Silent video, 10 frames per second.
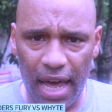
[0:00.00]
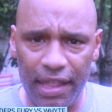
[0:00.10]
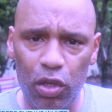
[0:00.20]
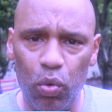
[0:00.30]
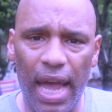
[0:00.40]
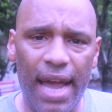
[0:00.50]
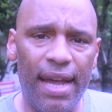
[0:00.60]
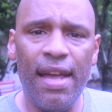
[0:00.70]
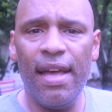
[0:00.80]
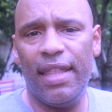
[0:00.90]
out of the
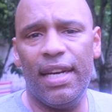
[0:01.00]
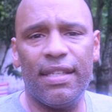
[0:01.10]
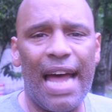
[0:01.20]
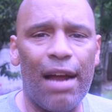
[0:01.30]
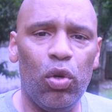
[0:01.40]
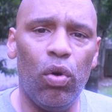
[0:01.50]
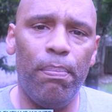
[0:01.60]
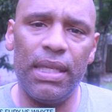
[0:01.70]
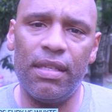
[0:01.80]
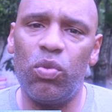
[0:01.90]
UK that is now doing
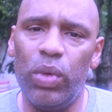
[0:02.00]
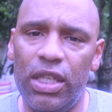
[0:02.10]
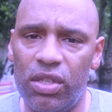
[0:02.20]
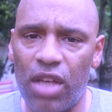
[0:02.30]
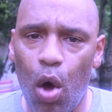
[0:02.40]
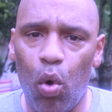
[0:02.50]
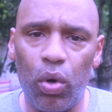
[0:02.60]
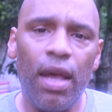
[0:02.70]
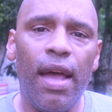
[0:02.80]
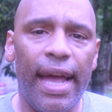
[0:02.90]
business with
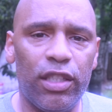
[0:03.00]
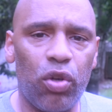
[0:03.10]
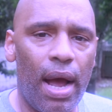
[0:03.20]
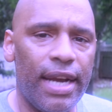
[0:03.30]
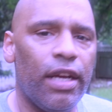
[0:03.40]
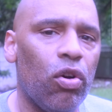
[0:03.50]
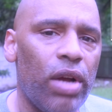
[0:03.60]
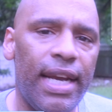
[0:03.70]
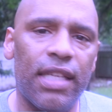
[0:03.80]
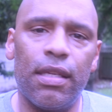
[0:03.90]
DAZN and trying to
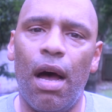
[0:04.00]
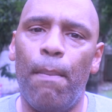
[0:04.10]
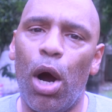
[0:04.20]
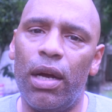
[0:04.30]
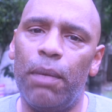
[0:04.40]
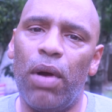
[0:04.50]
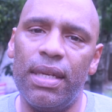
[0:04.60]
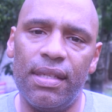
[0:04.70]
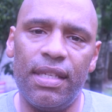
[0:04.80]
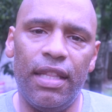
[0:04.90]
create a market
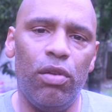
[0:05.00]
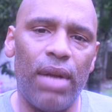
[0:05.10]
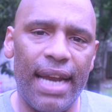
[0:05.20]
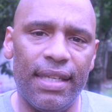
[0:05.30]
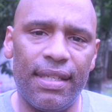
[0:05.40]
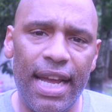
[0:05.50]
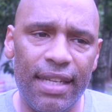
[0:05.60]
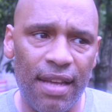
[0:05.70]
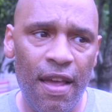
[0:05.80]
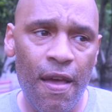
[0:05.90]
presence in the United
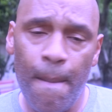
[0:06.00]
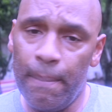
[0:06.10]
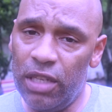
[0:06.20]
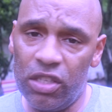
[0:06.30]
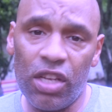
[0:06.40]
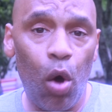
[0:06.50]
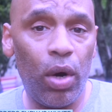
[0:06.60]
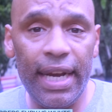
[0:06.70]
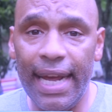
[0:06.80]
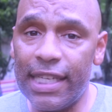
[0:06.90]
States.
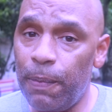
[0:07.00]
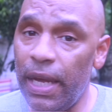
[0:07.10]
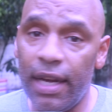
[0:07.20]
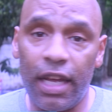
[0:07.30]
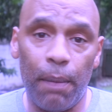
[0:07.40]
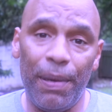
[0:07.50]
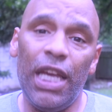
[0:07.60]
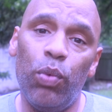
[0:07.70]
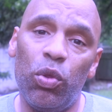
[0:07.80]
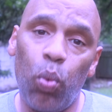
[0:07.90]
DAZN and ESPN
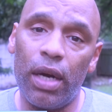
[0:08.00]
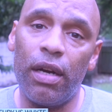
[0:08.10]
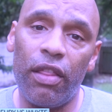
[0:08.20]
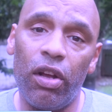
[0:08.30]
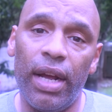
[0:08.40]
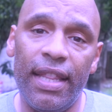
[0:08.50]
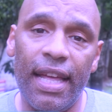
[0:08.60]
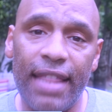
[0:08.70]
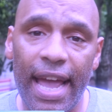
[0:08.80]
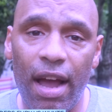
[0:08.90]
compete with one another in
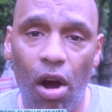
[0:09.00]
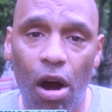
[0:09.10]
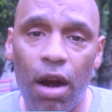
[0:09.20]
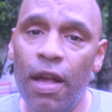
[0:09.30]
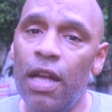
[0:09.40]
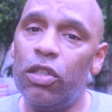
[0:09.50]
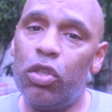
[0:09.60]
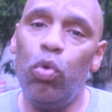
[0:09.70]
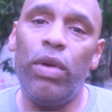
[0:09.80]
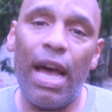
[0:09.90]
that they are
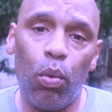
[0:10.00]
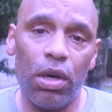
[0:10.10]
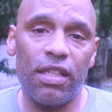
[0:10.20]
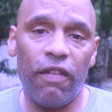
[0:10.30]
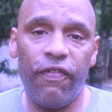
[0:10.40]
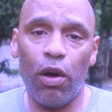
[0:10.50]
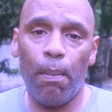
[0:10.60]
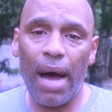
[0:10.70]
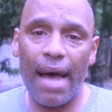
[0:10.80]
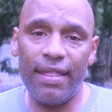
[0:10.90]
two networks that
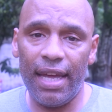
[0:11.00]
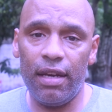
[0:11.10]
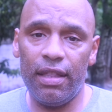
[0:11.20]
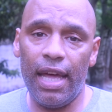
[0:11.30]
film that